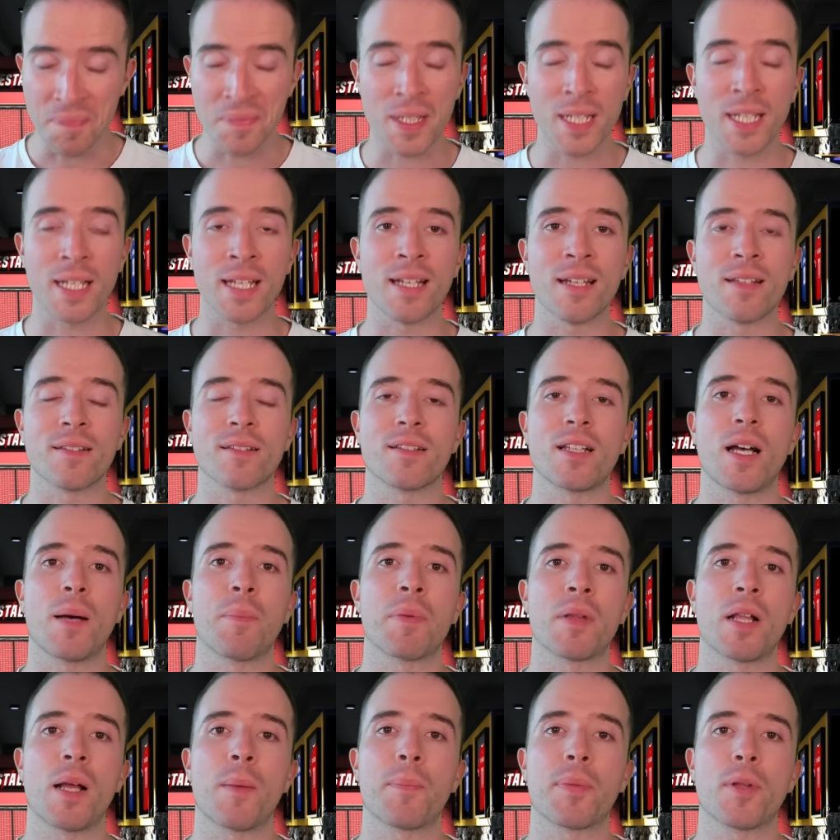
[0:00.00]
It is a double
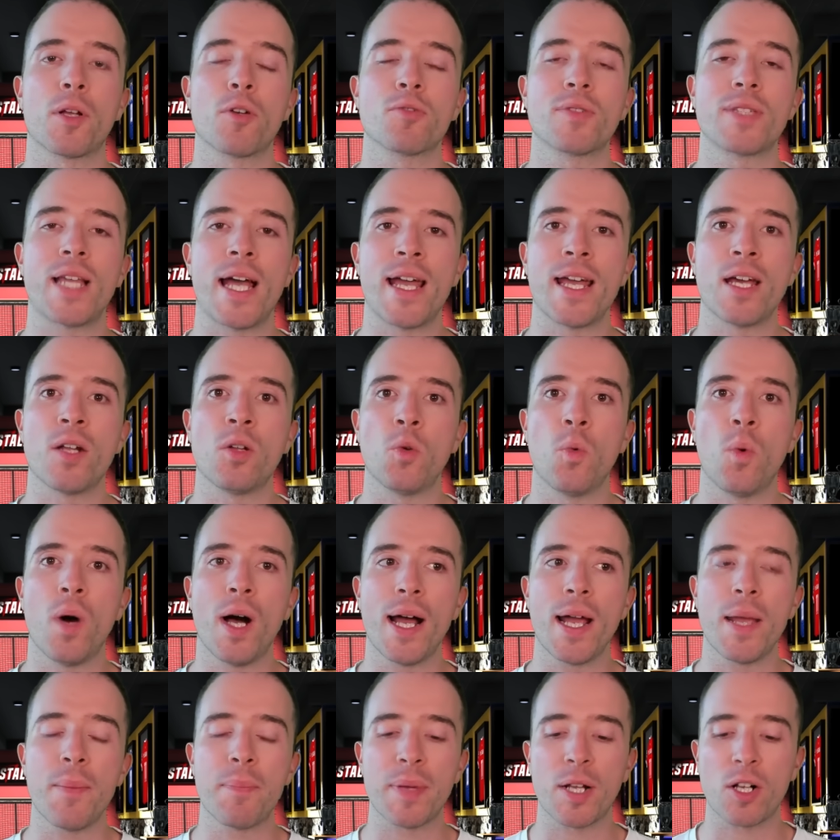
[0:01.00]
upload day, and
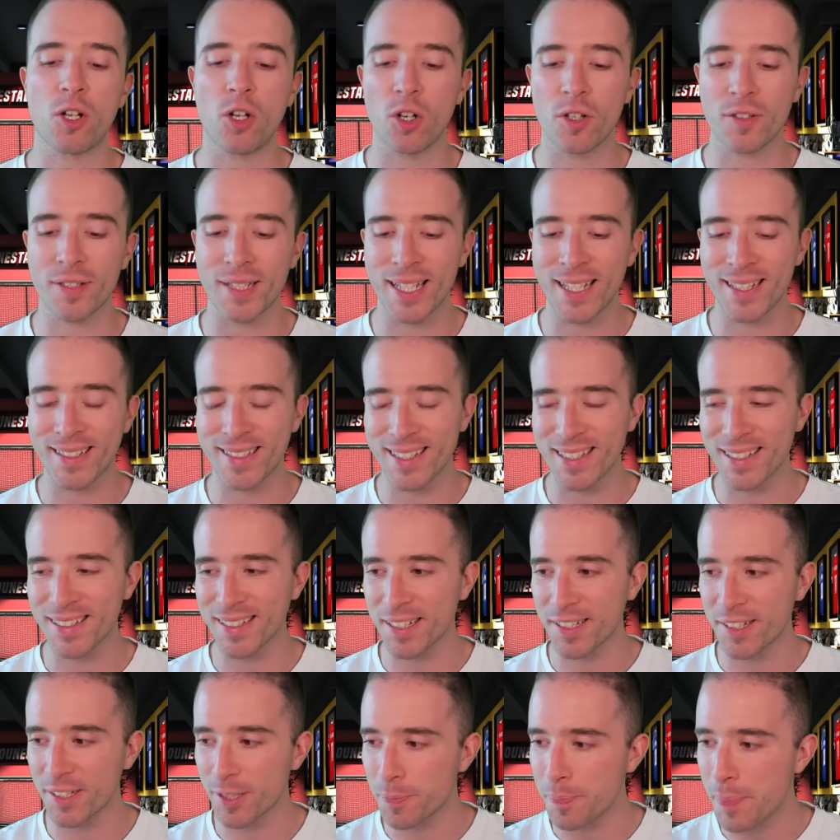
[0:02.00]
why? Because it is
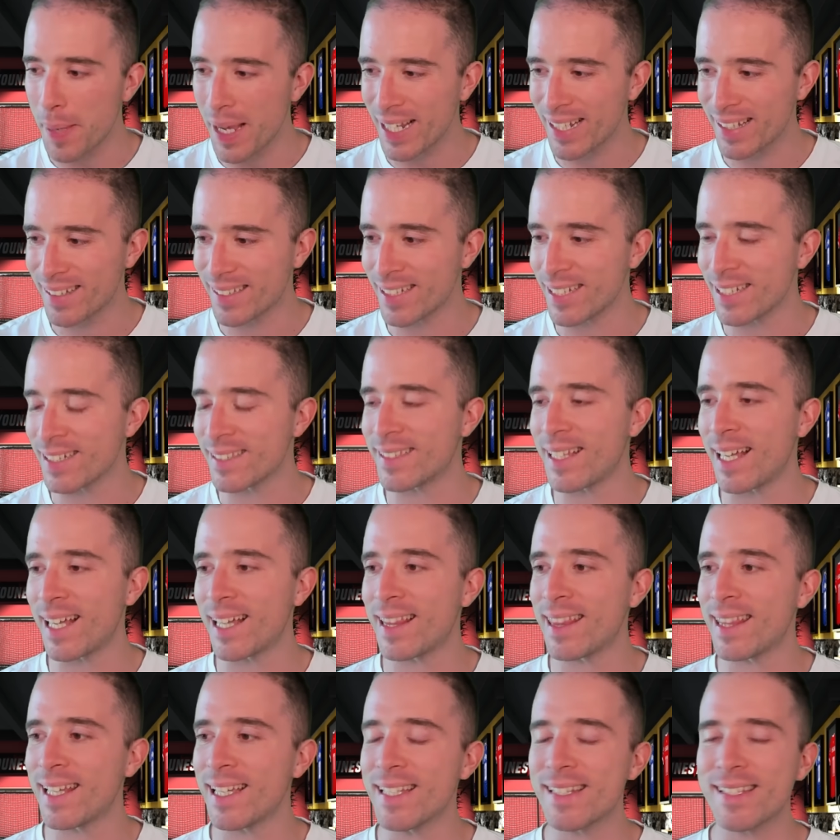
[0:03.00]
expected that
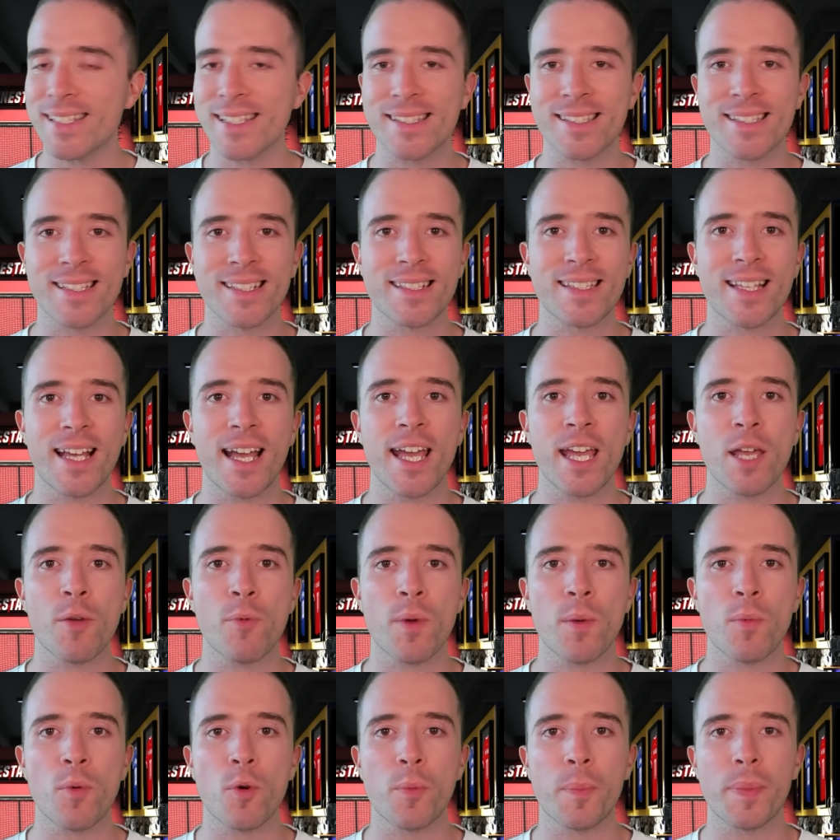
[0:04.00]
later today we
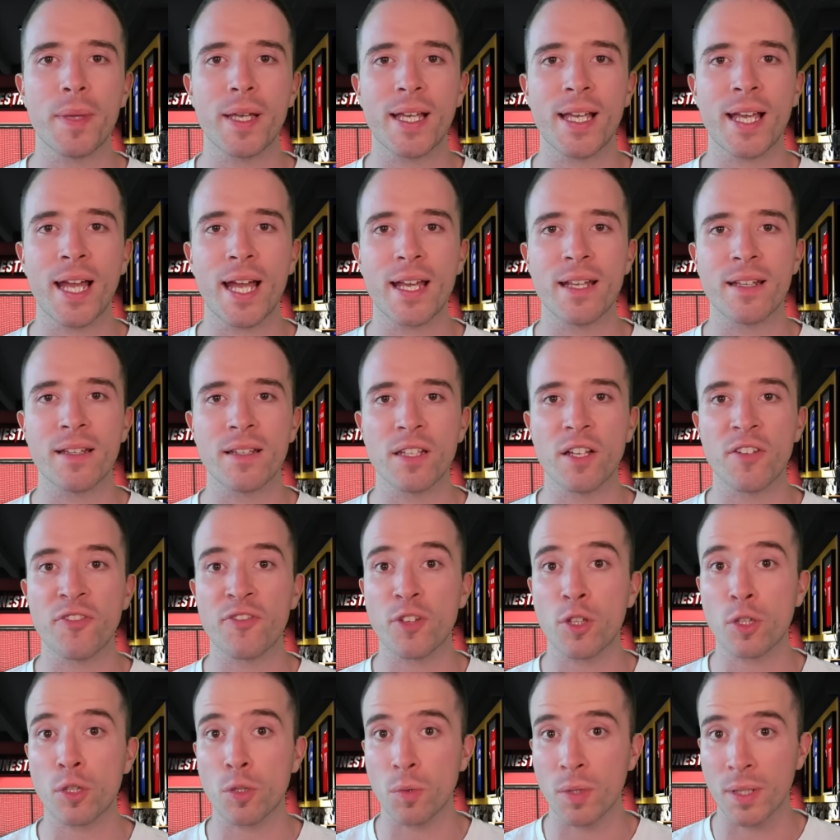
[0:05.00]
will be getting the
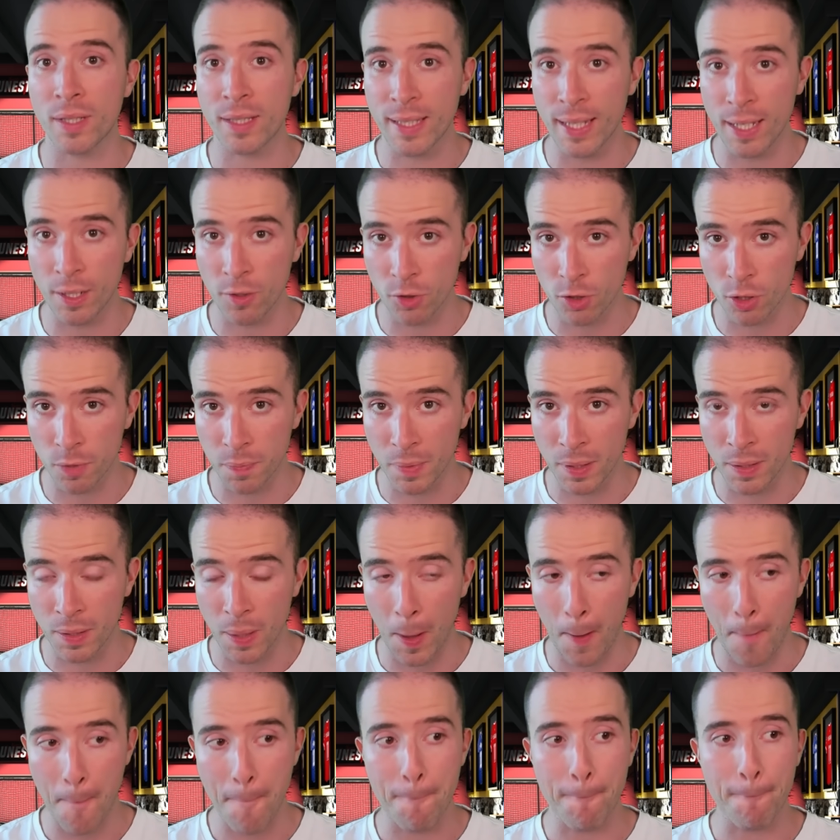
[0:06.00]
official announcement
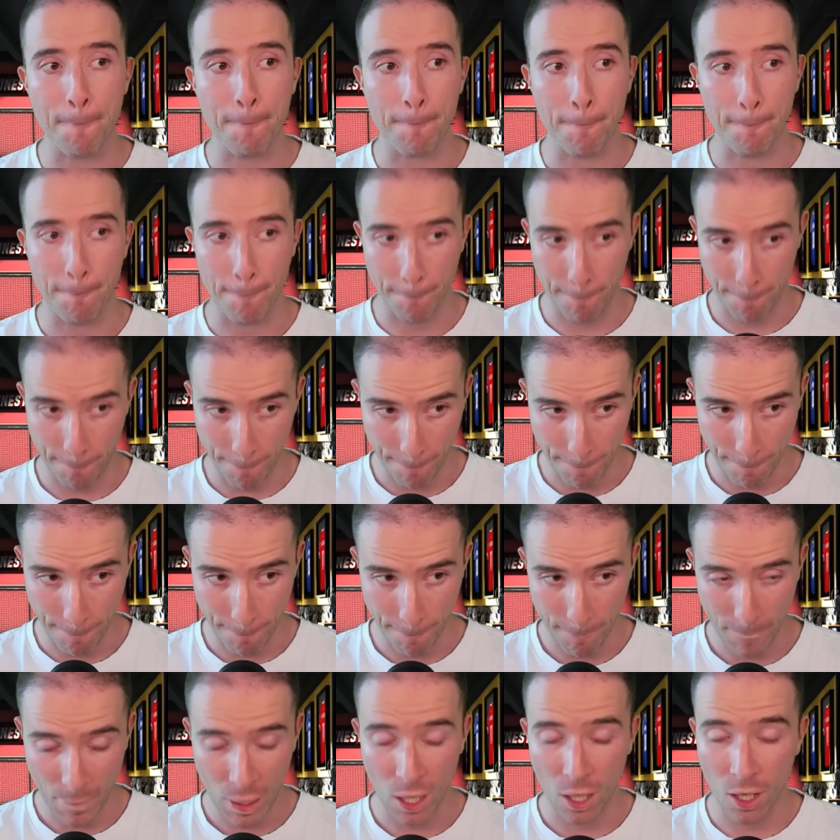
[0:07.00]

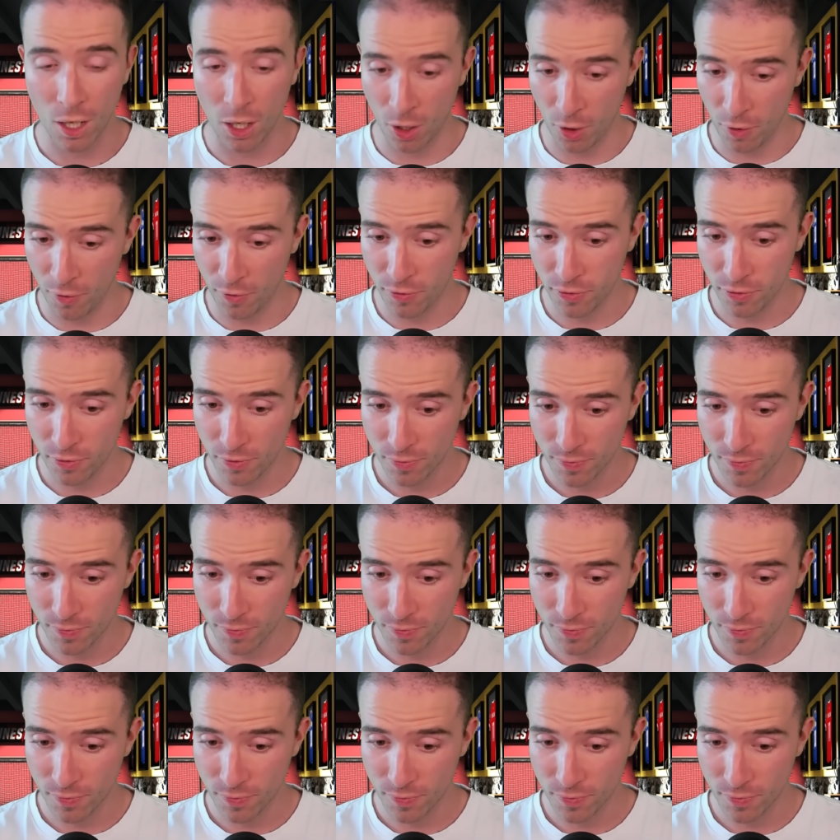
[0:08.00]
of